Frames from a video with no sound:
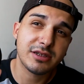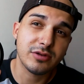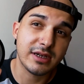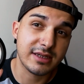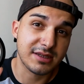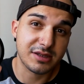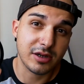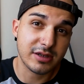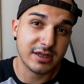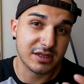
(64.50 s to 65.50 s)
so that it's
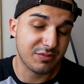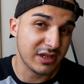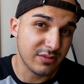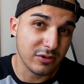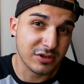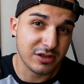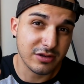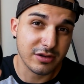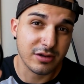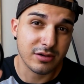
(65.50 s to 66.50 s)
not a speed
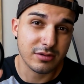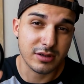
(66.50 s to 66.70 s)
booster, no.